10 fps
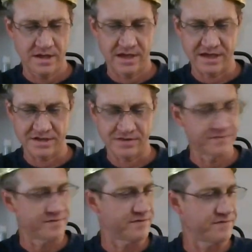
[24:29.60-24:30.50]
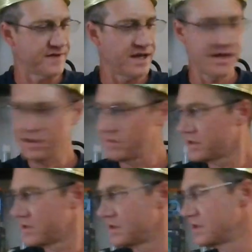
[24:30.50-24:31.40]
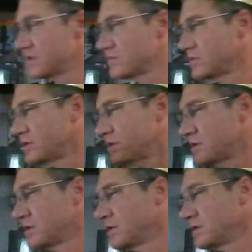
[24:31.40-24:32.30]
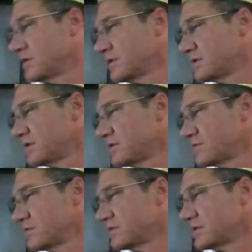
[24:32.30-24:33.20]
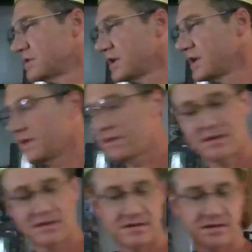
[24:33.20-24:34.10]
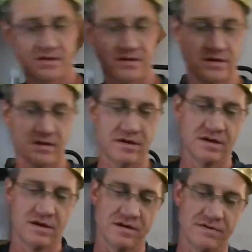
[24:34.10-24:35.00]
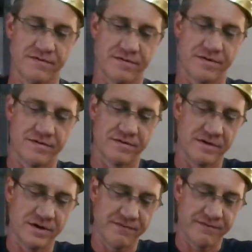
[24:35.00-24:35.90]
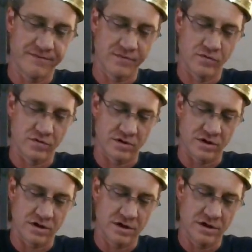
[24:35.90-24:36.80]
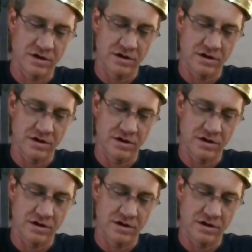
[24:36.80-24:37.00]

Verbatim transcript: yeah, so for the value on this one, let's see, this was an eighth for 34.